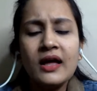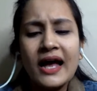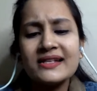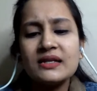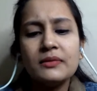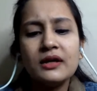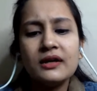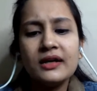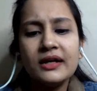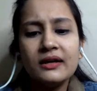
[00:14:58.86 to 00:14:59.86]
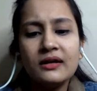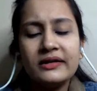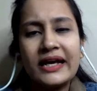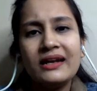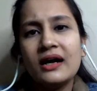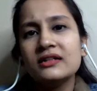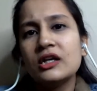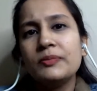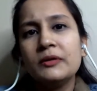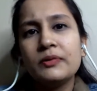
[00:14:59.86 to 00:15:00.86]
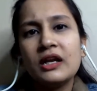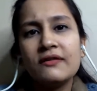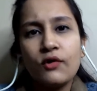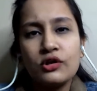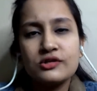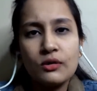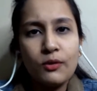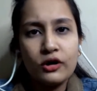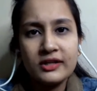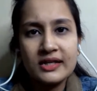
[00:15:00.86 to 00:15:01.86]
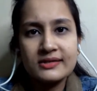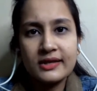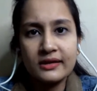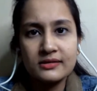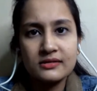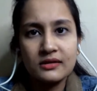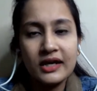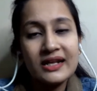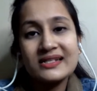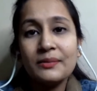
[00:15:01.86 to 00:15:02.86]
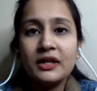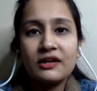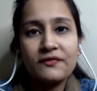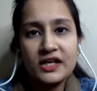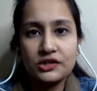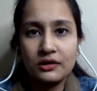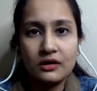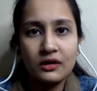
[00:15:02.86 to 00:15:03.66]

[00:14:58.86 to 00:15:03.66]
and similarly 10 other people have also bought these things in a similar fashion.